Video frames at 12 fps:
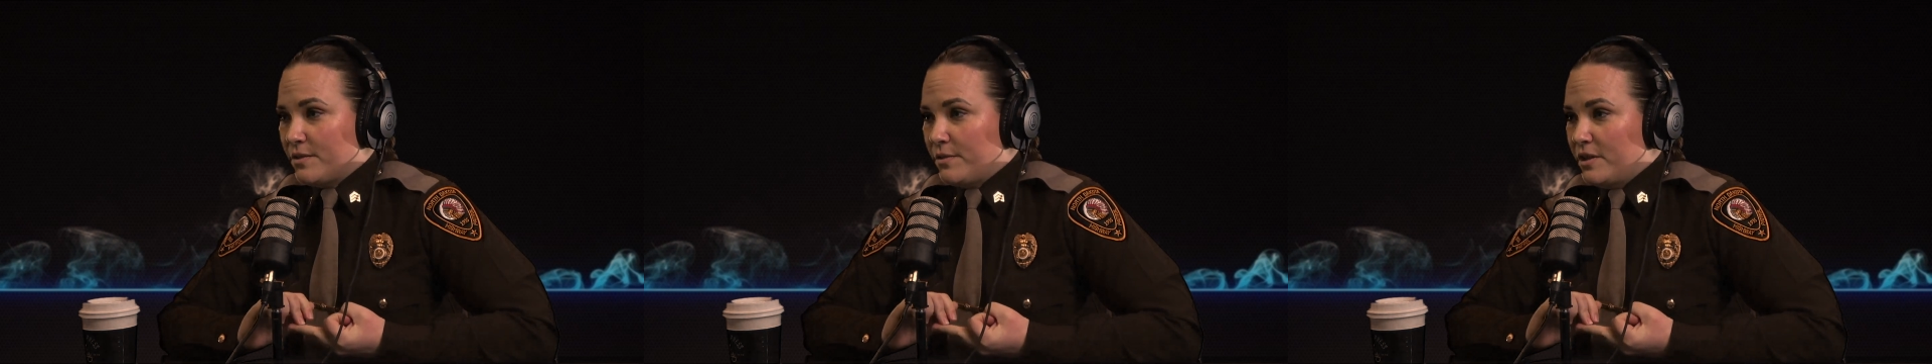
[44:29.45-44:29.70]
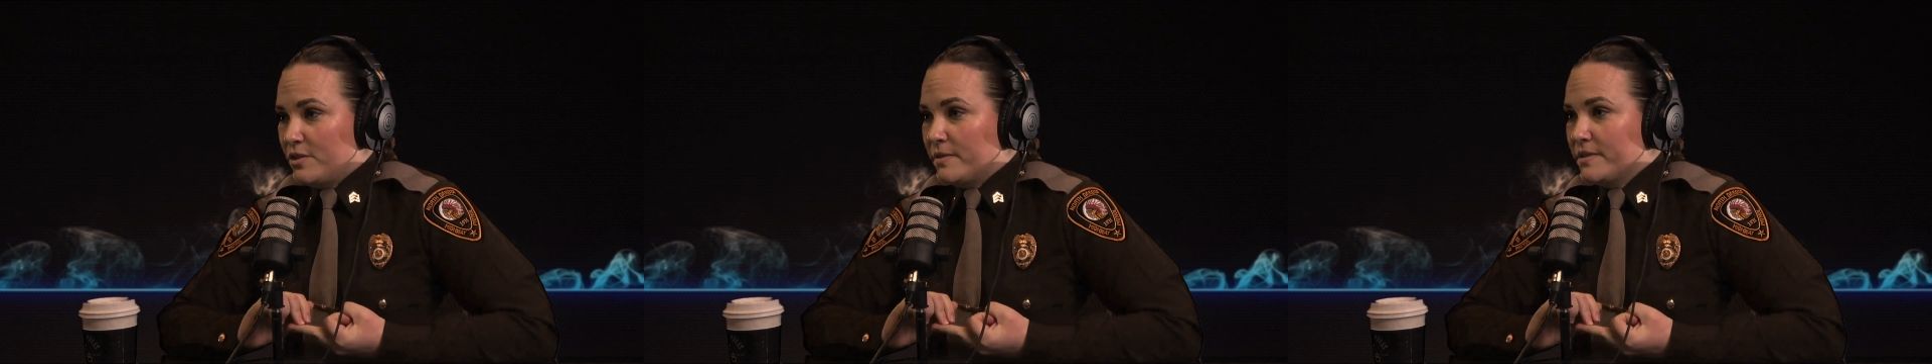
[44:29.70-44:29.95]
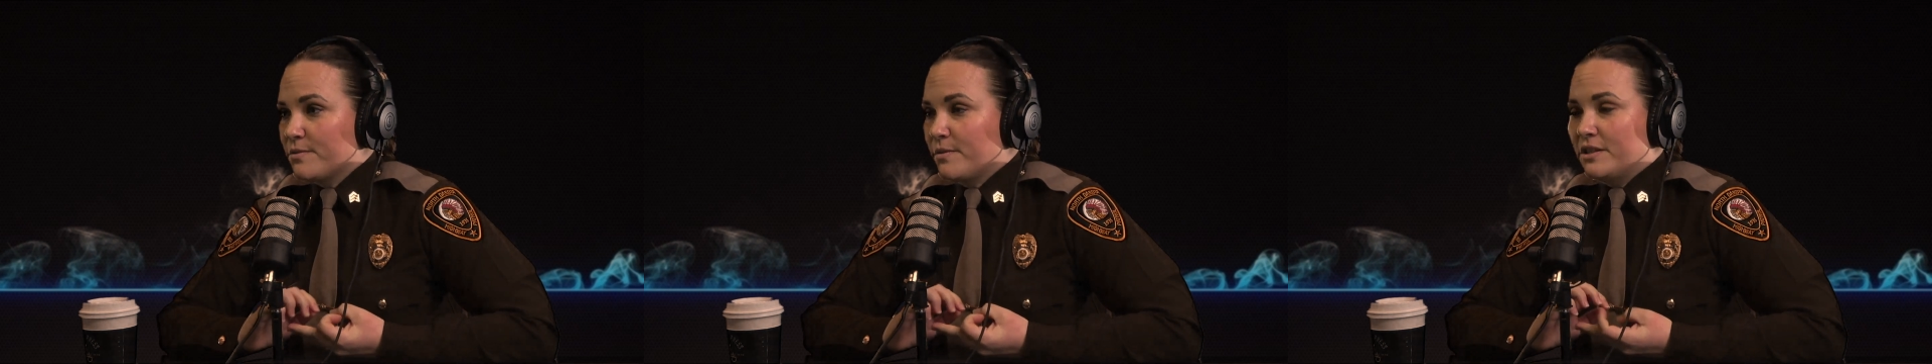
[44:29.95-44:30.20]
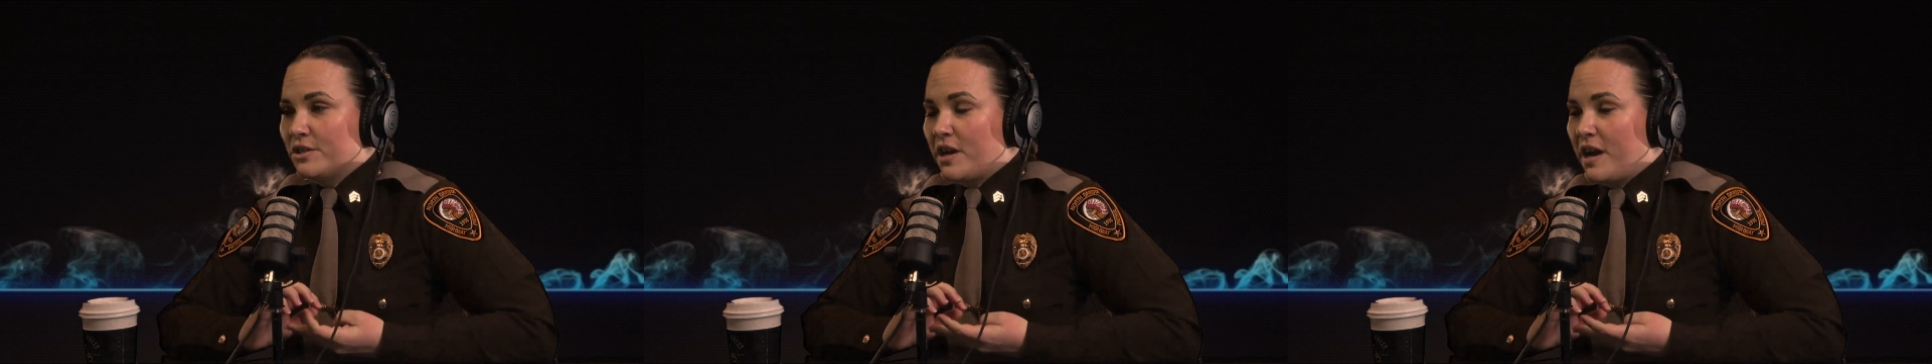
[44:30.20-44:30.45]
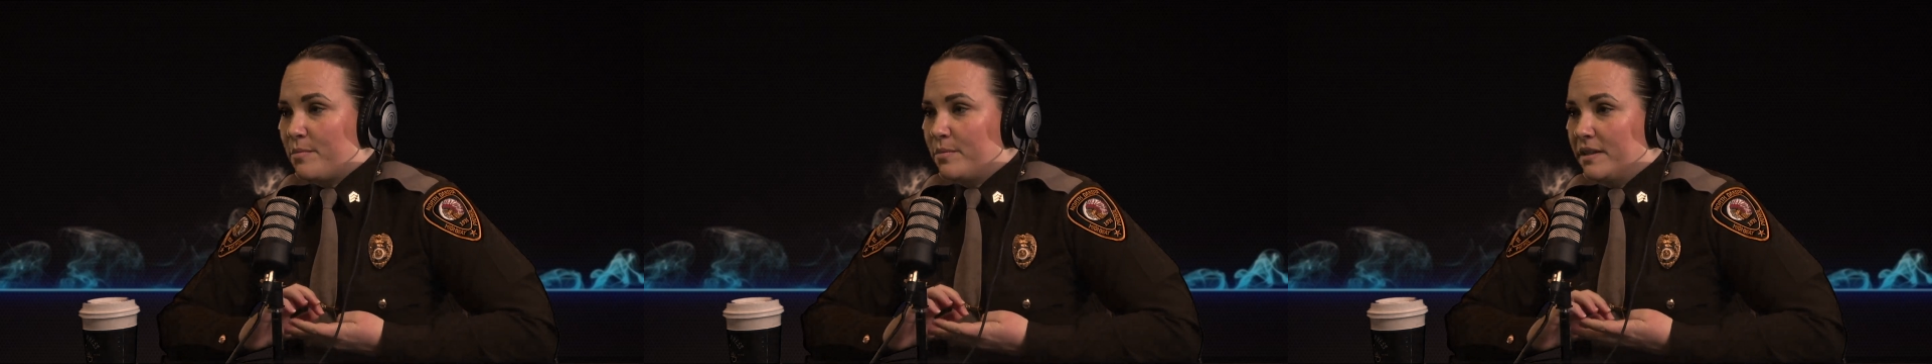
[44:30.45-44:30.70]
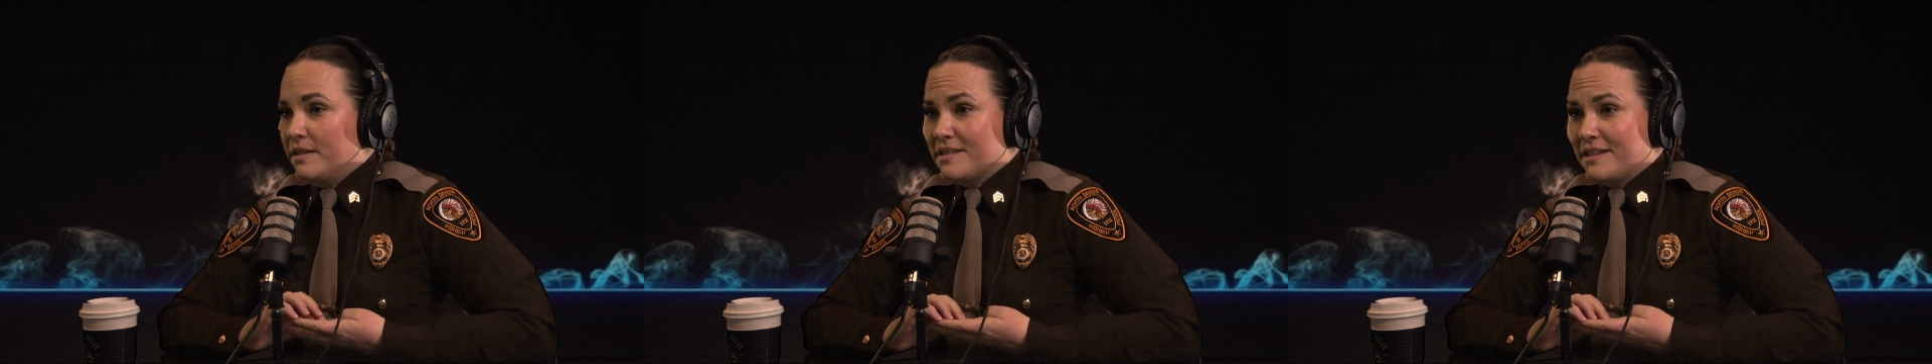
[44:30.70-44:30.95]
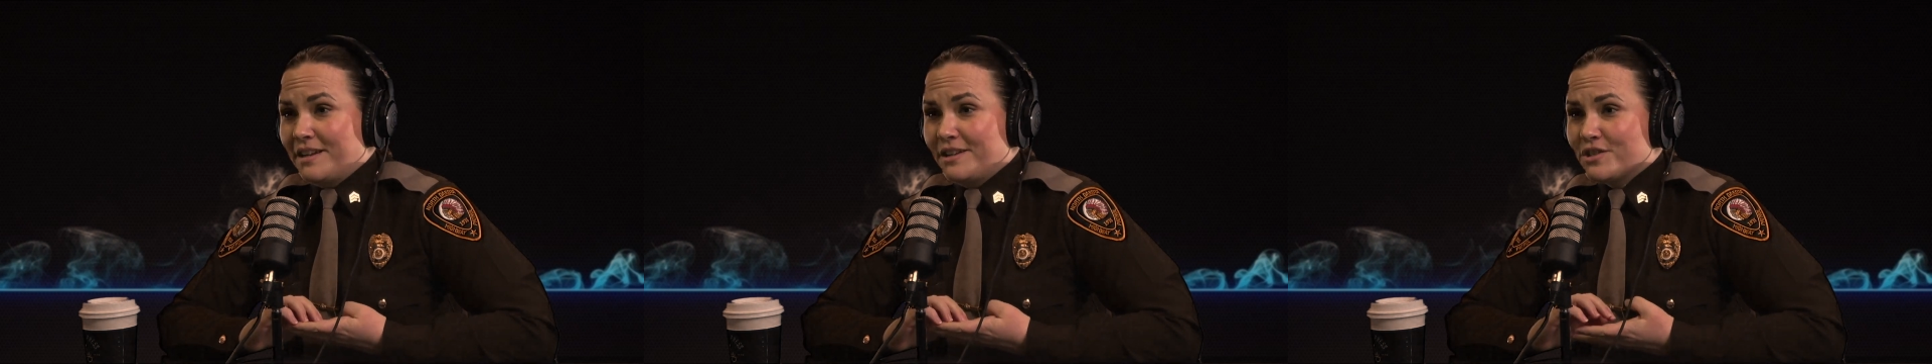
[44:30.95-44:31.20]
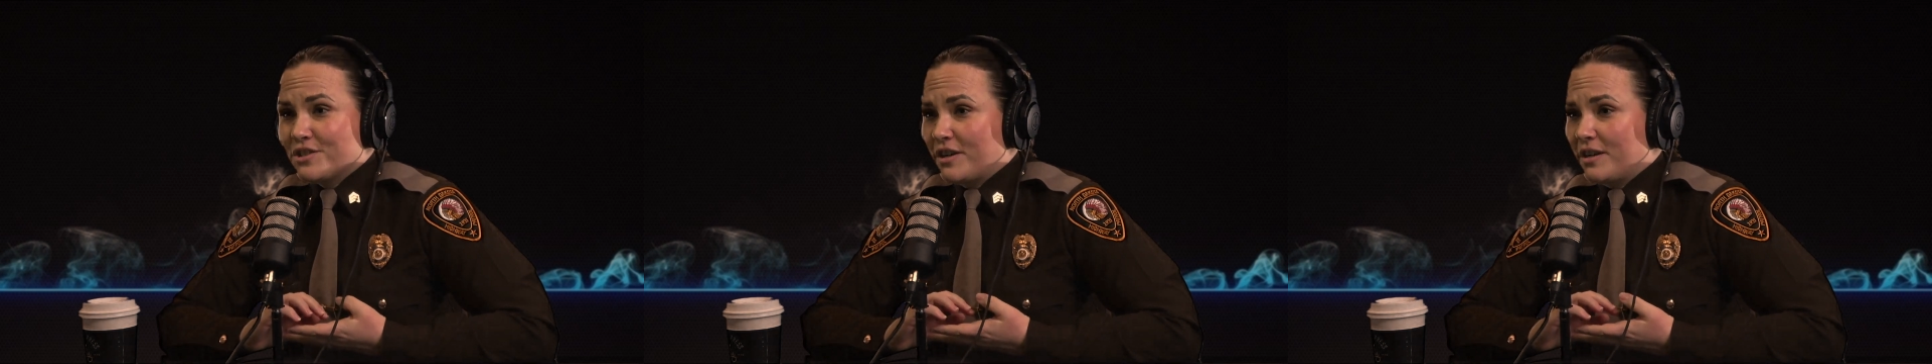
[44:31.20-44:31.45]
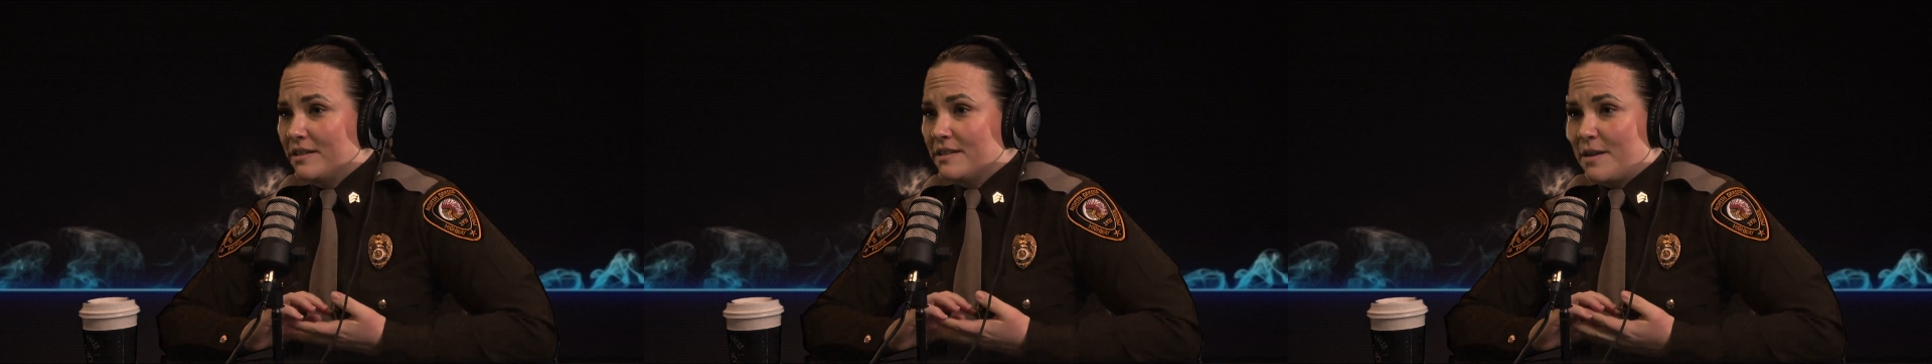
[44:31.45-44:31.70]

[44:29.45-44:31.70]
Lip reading: with chaplains, insurance.